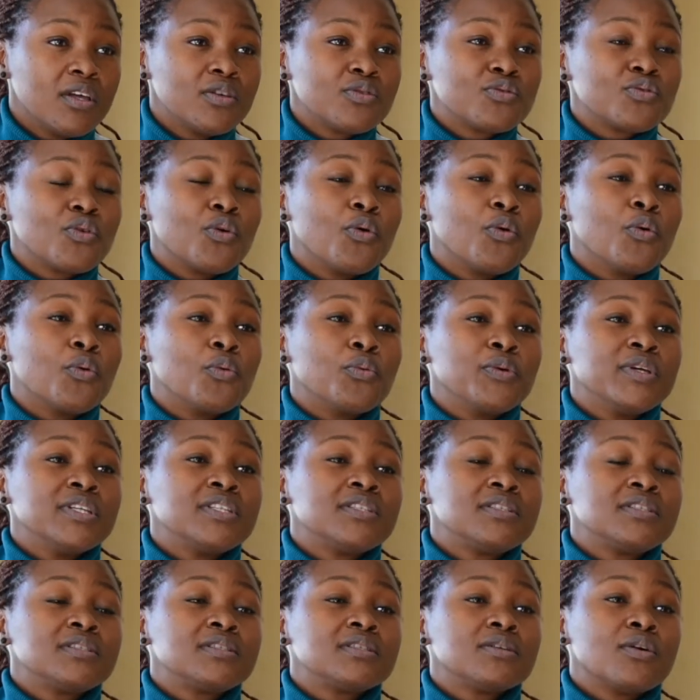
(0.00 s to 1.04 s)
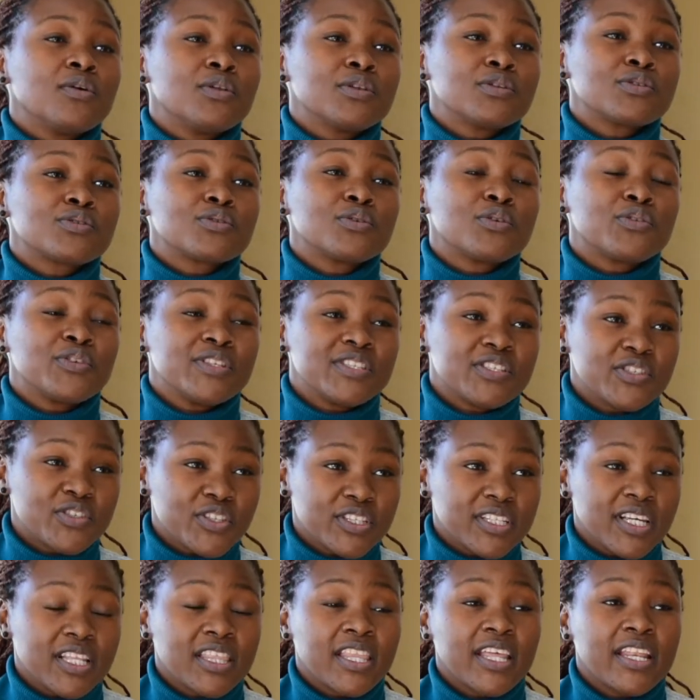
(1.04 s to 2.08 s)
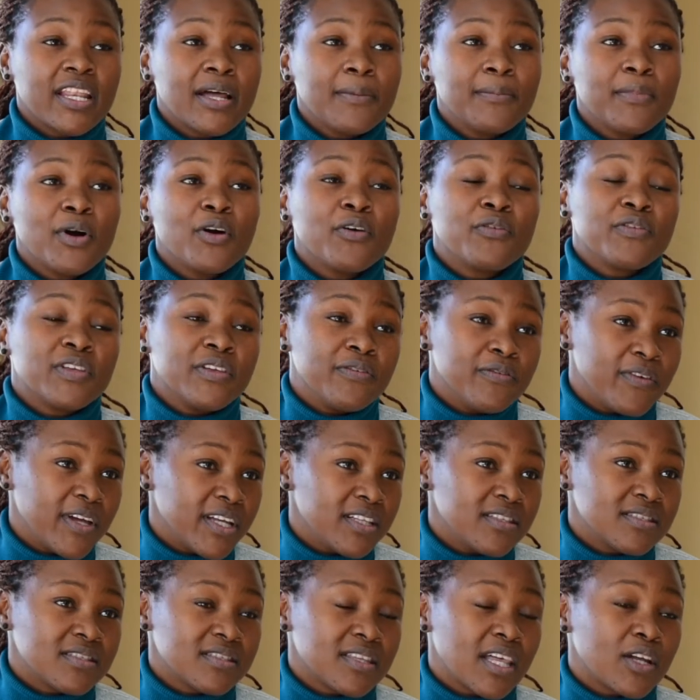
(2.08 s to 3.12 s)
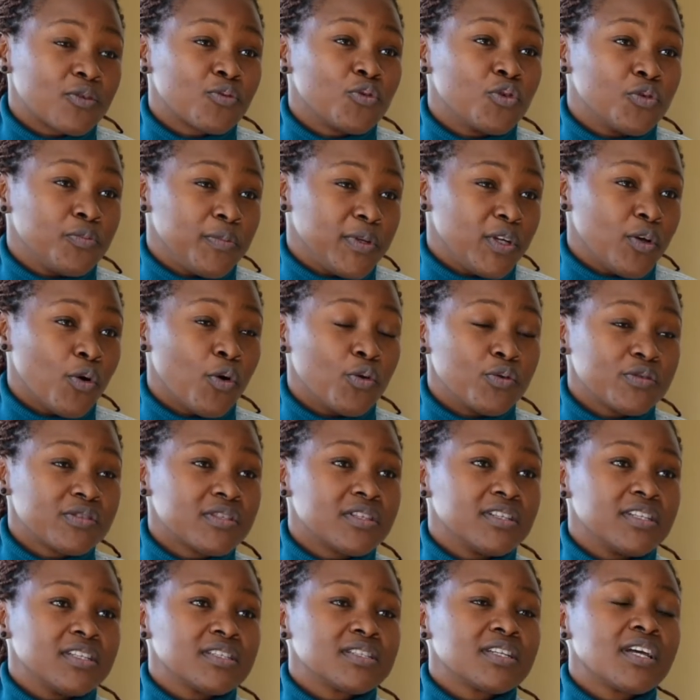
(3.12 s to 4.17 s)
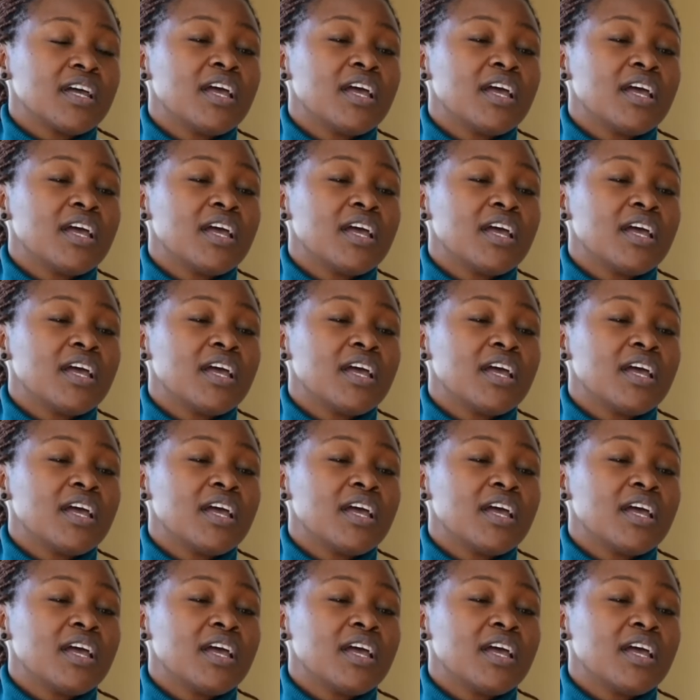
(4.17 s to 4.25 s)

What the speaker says: so which also restricted the number of events that could be hosted.